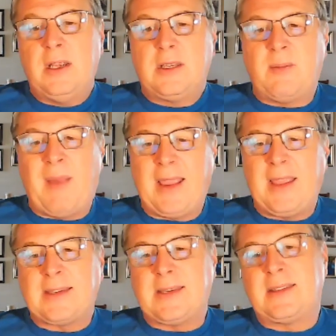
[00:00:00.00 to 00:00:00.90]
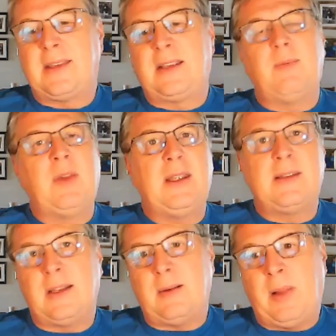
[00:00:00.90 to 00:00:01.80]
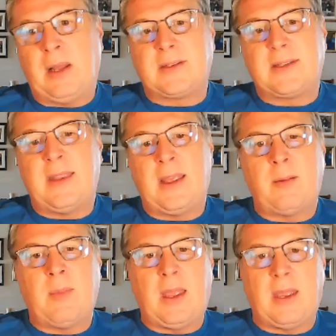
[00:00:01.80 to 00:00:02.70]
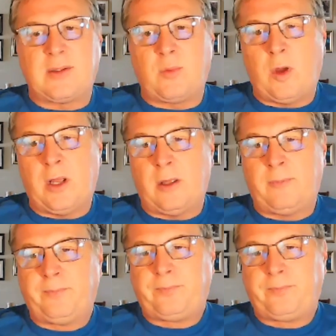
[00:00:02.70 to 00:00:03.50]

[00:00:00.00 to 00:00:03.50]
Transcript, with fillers: So my guess is the committee is going to bounce them as well.